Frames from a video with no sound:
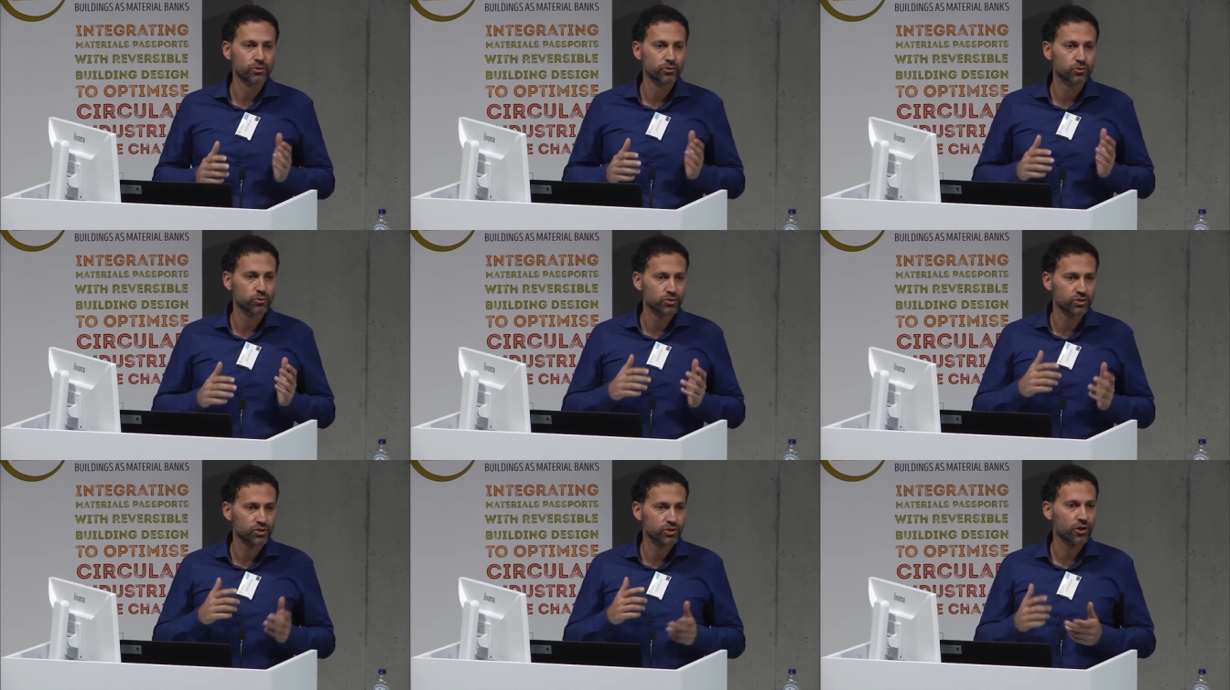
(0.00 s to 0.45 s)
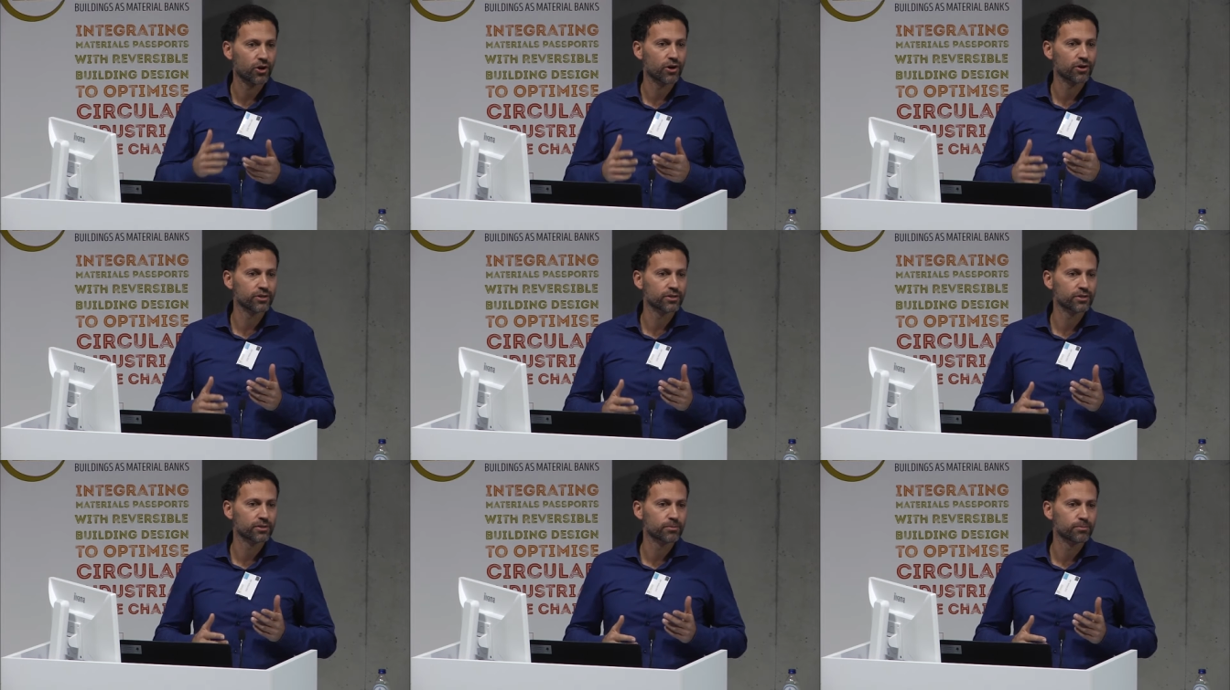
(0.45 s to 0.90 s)
to
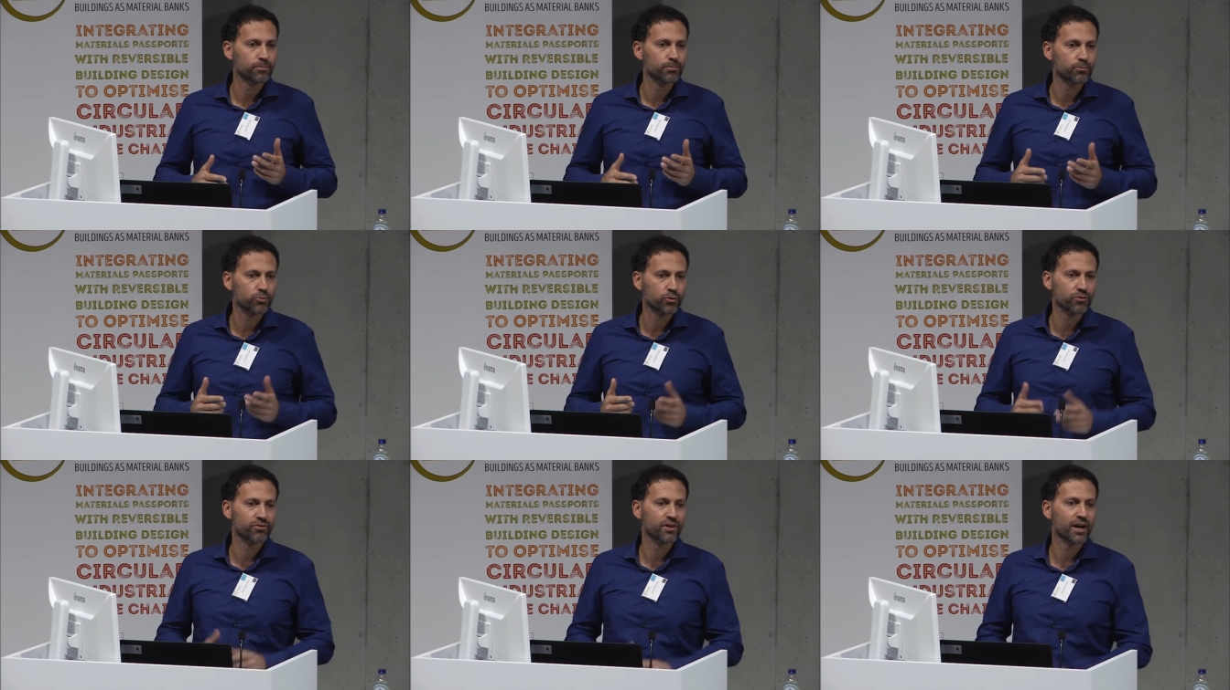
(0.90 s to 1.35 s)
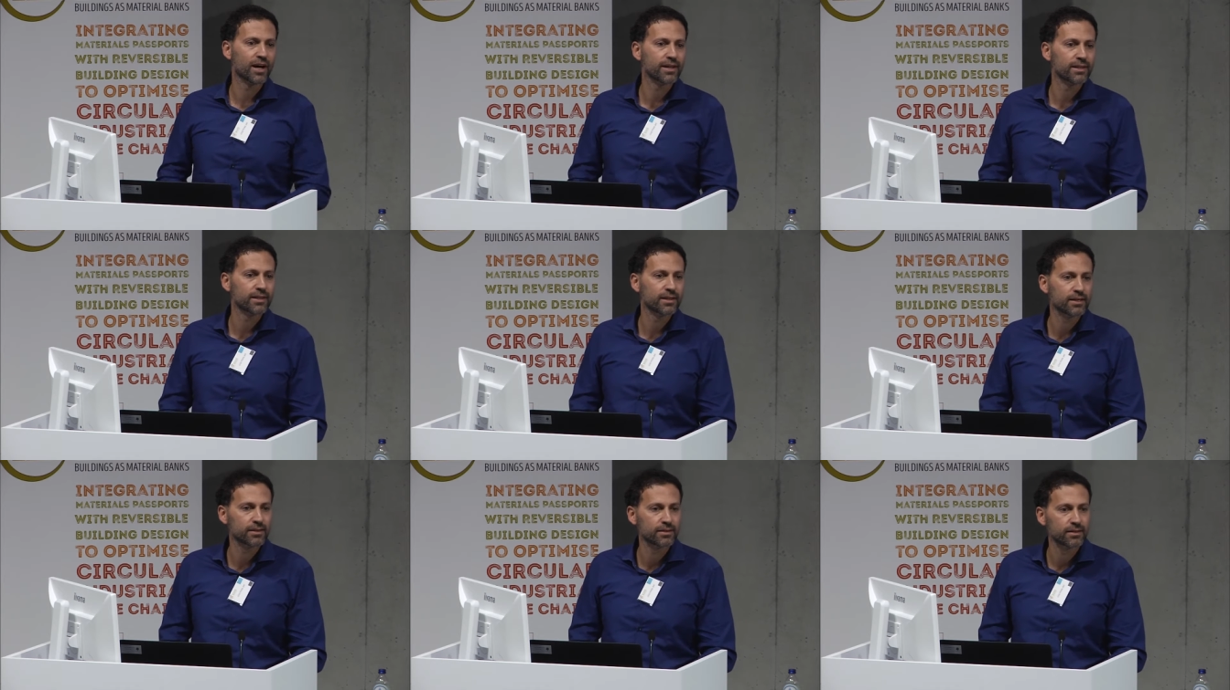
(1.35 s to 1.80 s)
start
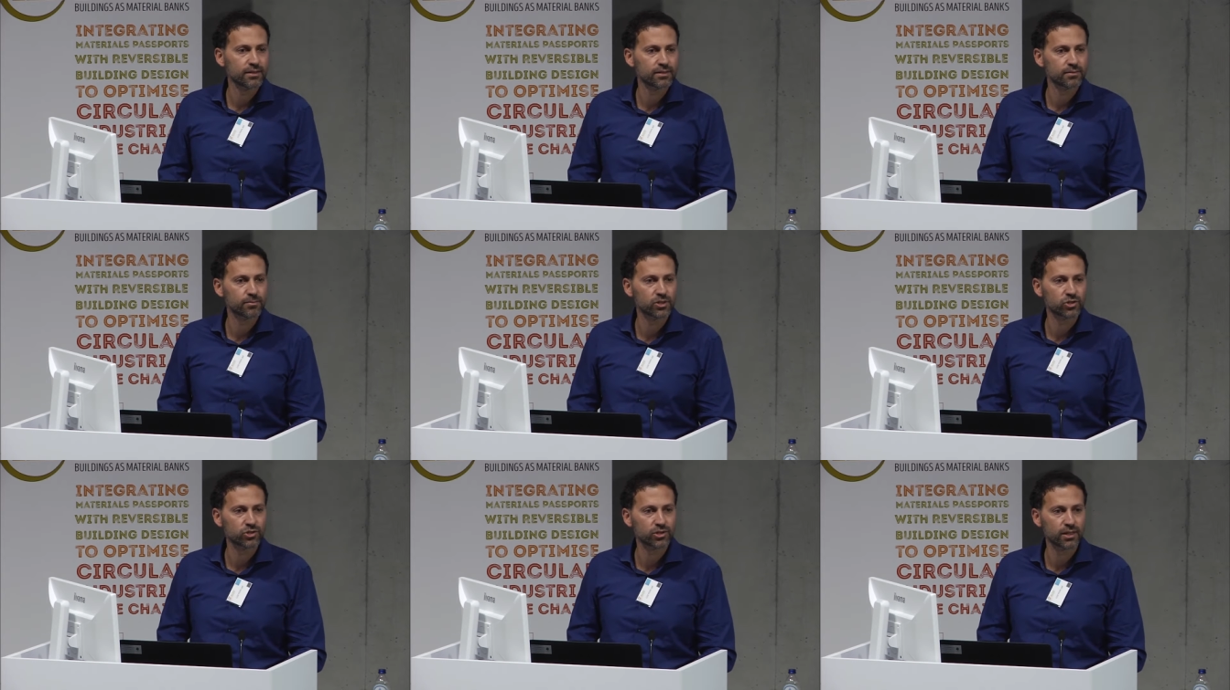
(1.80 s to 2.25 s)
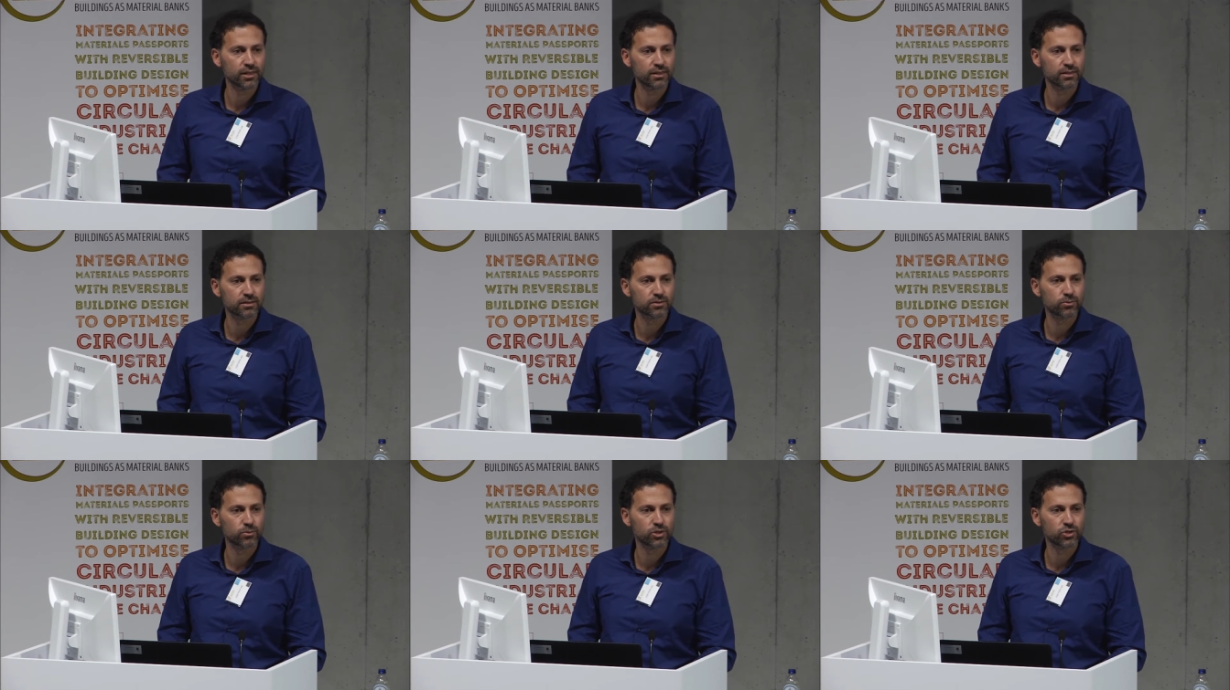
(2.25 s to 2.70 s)
providing these
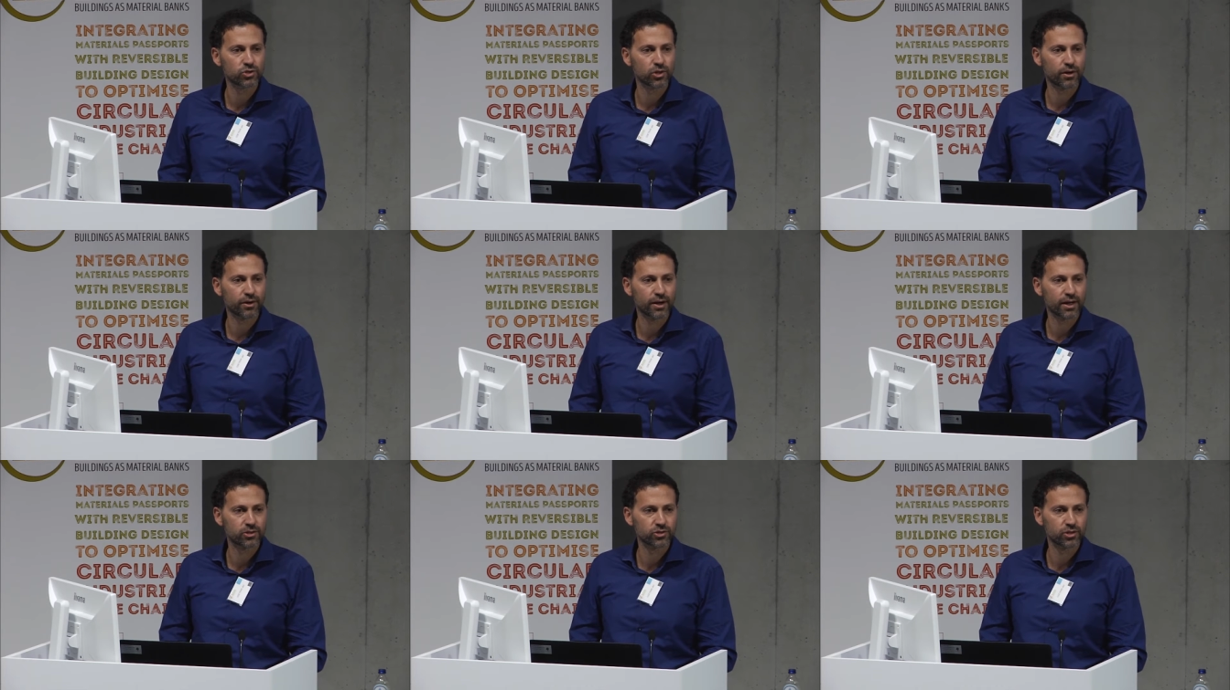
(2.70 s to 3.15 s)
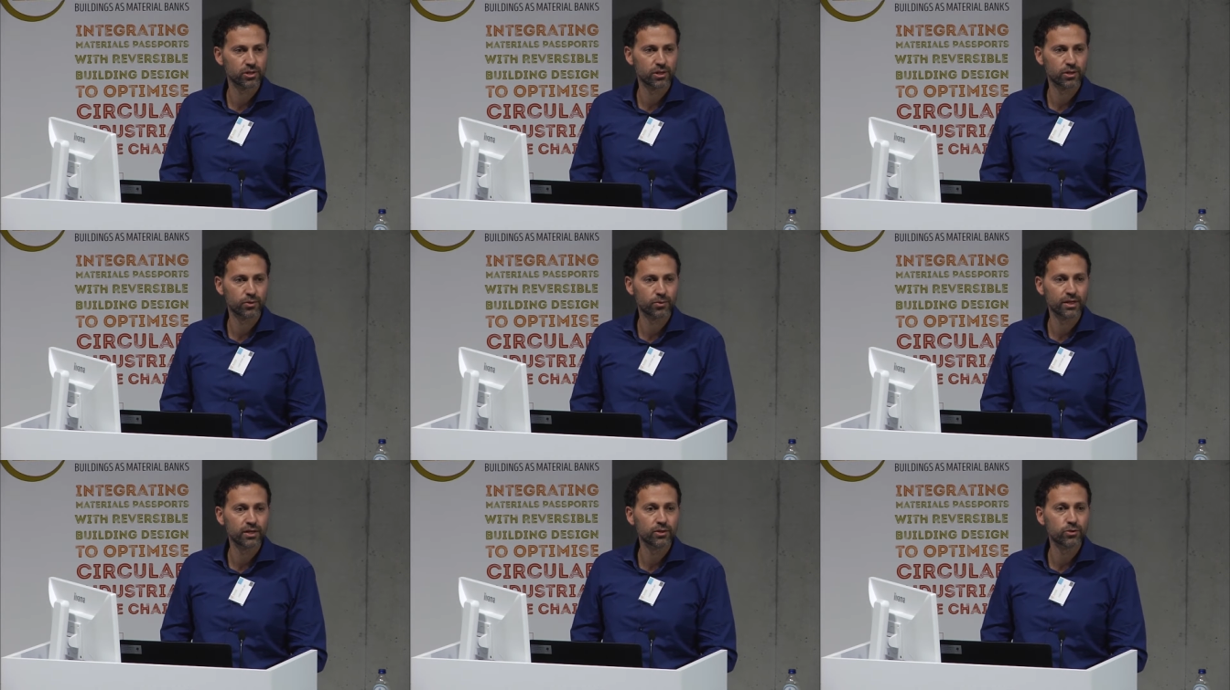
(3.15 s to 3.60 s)
machines which are
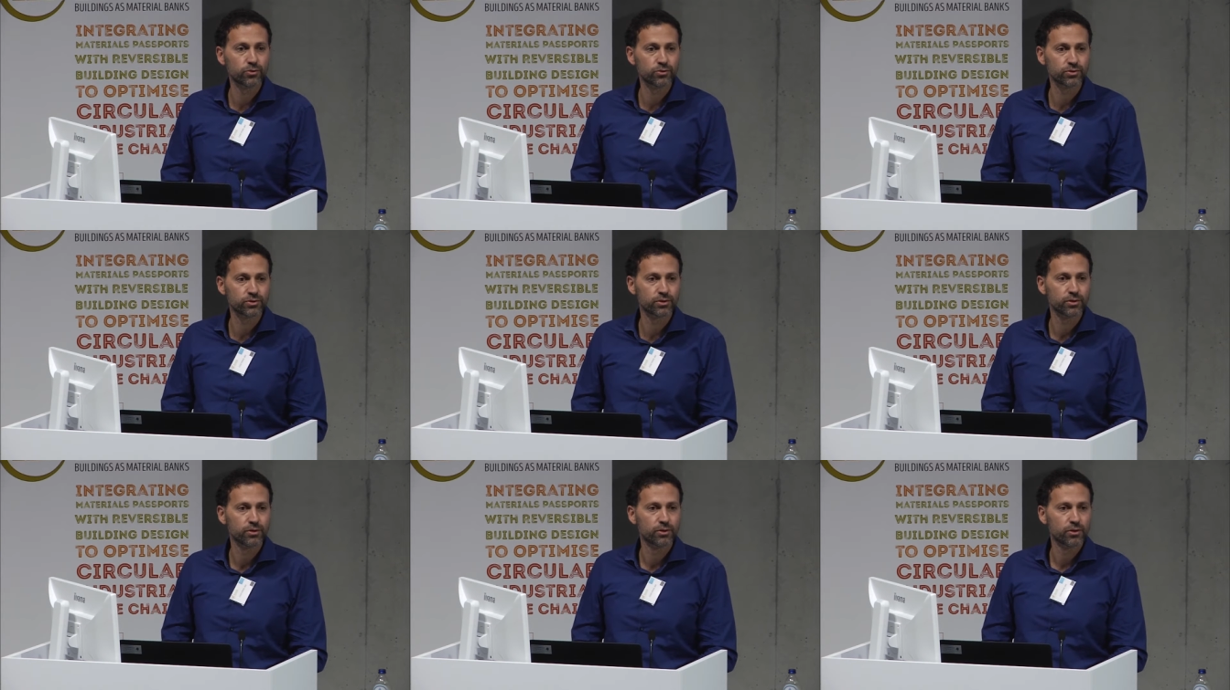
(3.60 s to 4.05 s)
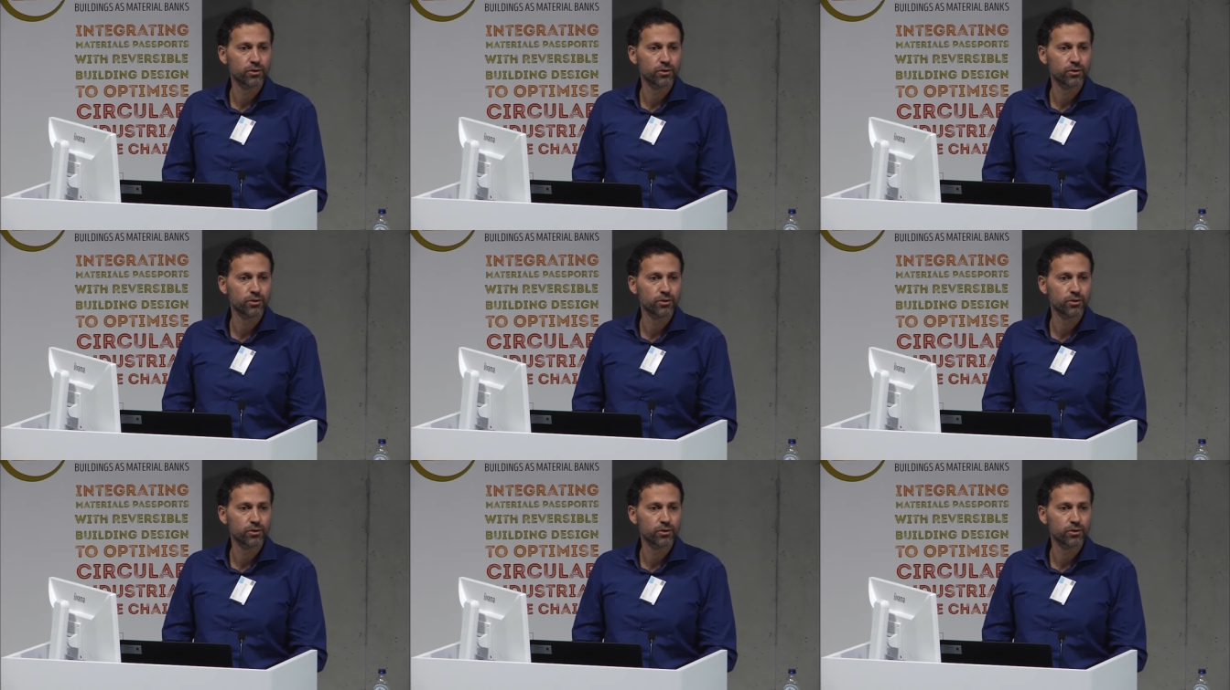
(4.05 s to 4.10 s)
actually reused